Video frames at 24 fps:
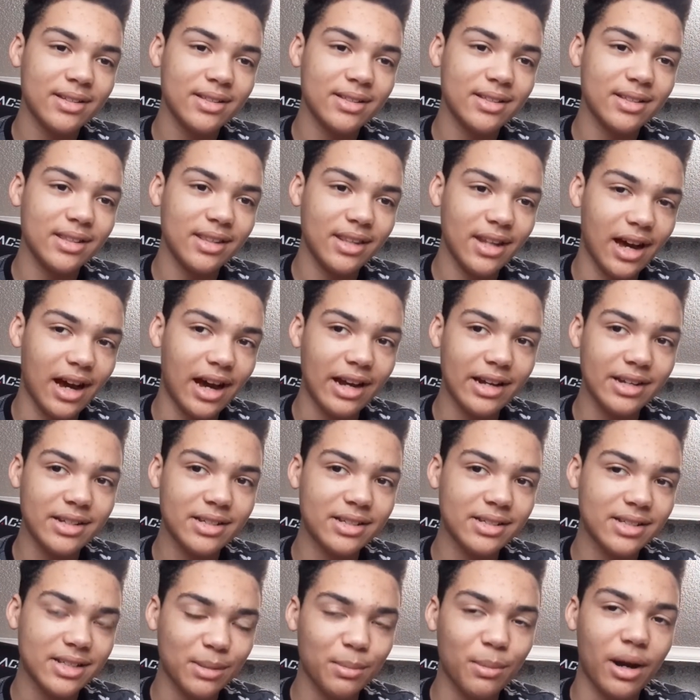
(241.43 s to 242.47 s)
not
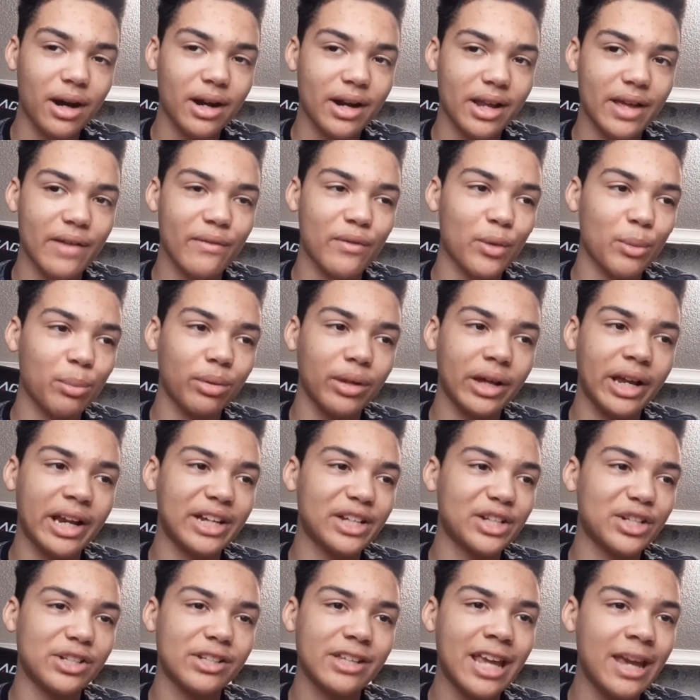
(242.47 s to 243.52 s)
to mod it. If you're planning
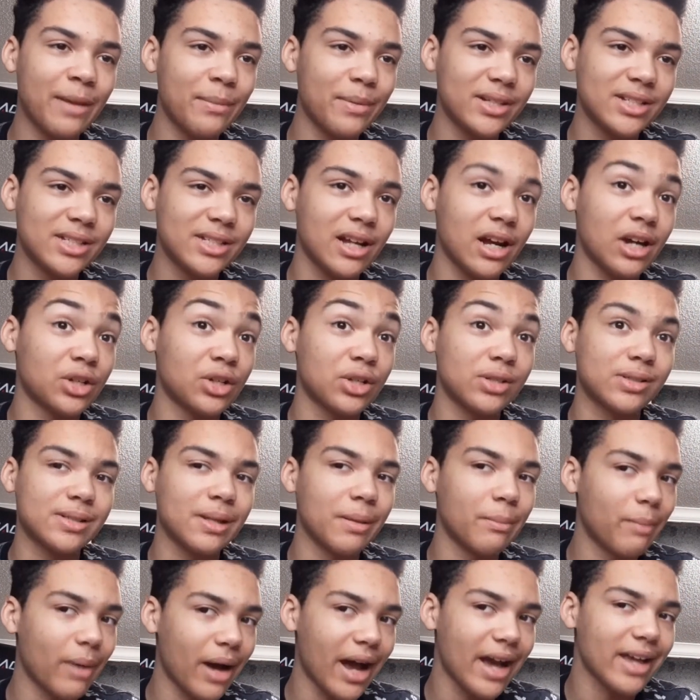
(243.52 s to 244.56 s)
just keep it stock just to
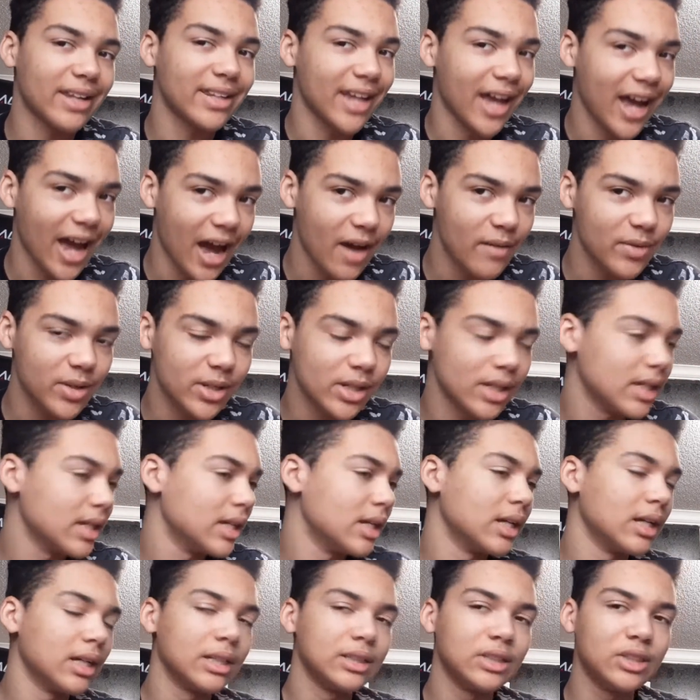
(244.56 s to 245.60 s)
buy it to have it,
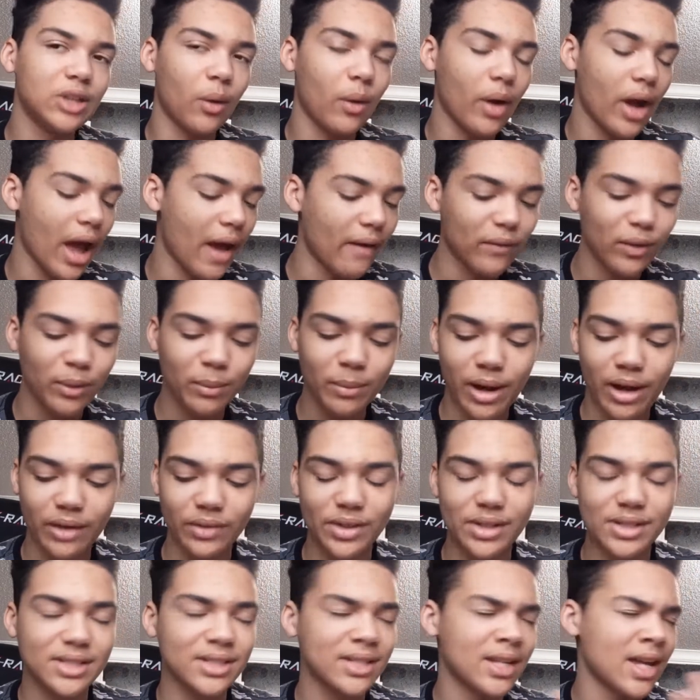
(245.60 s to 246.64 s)
don't ever buy
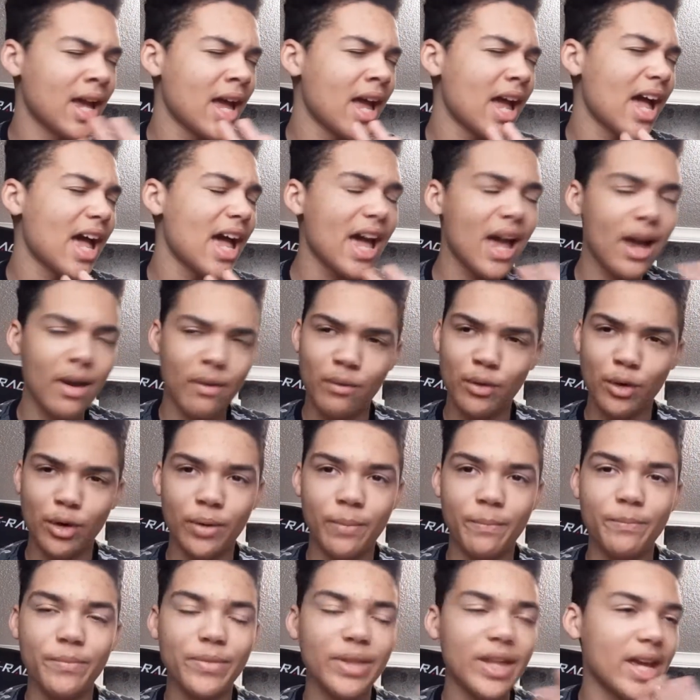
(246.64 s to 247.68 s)
this. Ever.
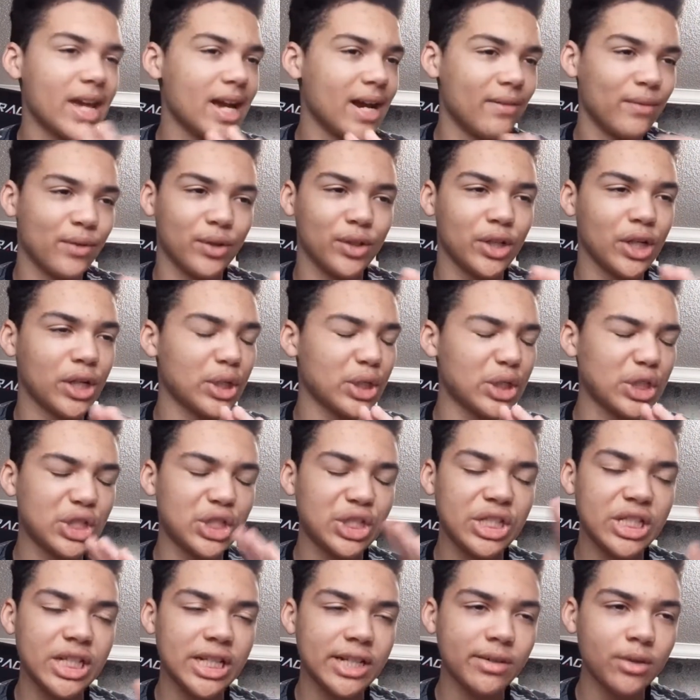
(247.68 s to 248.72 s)
There is
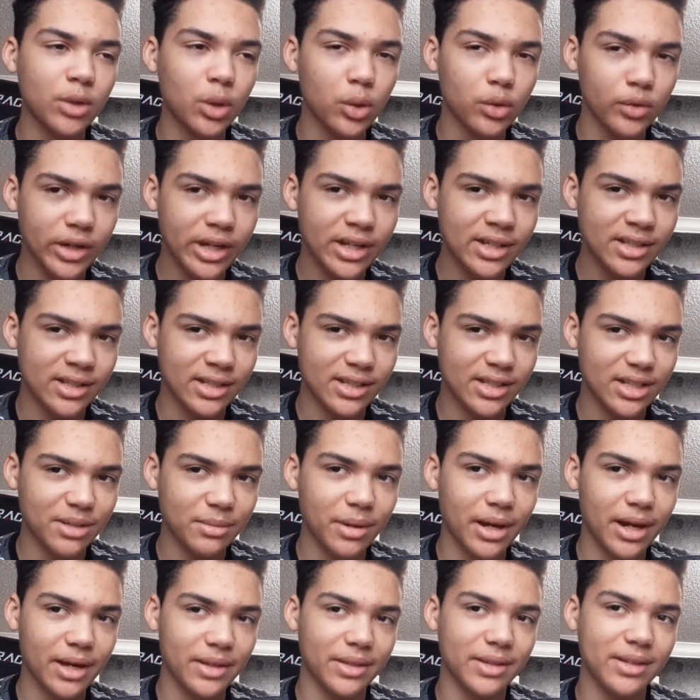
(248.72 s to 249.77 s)
zero reason to
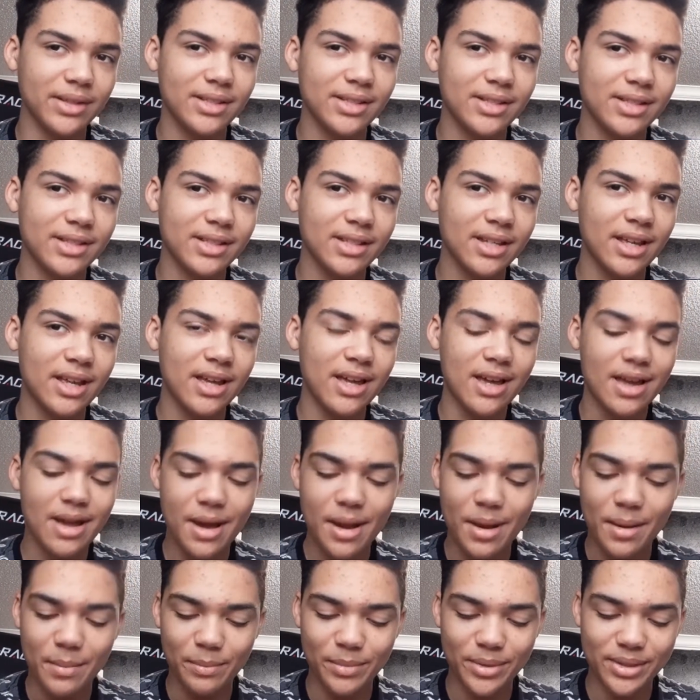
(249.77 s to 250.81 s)
buy this
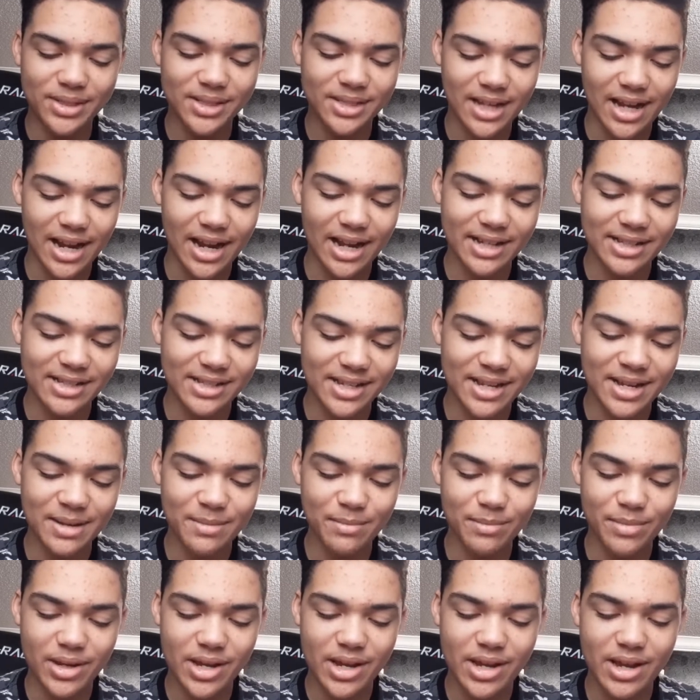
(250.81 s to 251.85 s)
besides it
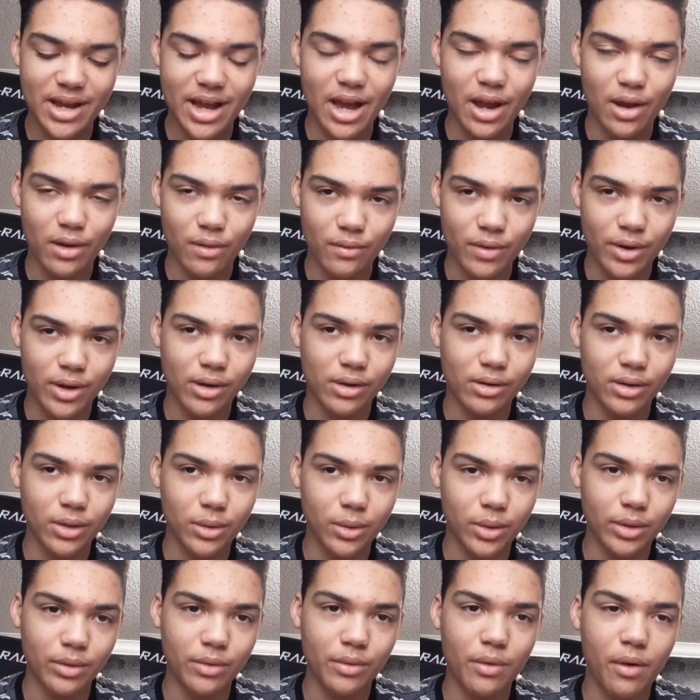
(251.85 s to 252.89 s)
being a rear
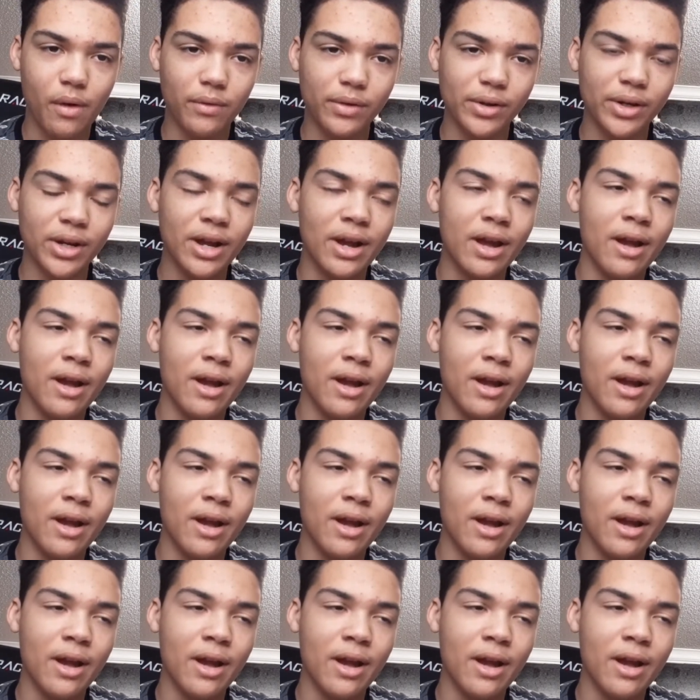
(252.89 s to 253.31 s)
loading revolver.